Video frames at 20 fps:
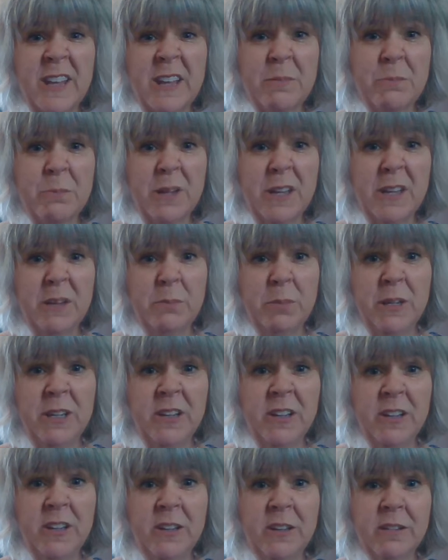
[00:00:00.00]
that may
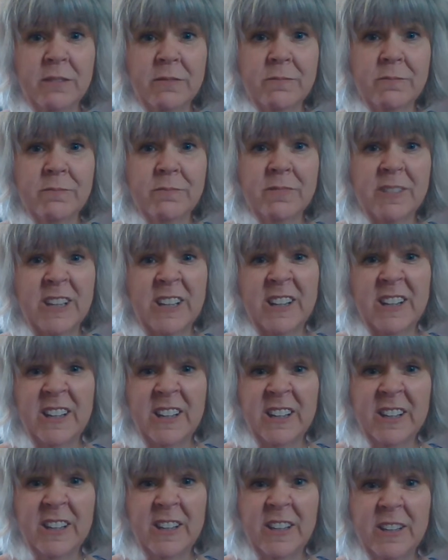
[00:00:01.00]
be kind of
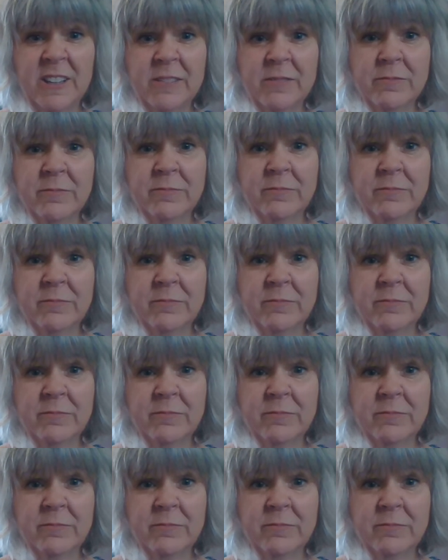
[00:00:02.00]
icky,